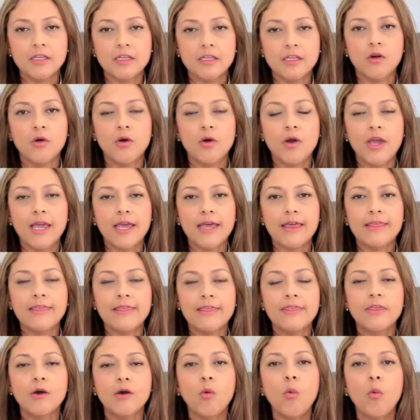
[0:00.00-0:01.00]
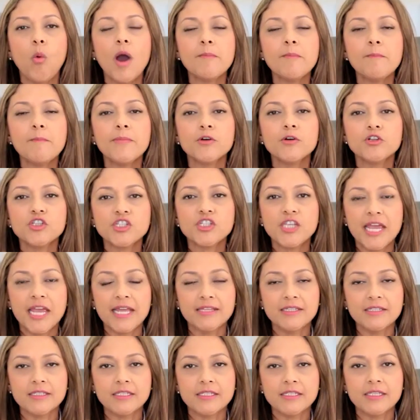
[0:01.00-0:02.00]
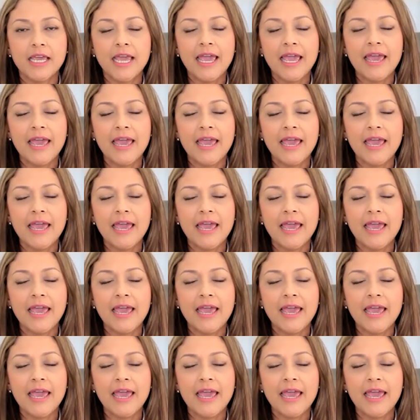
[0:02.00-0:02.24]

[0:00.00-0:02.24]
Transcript: the 1%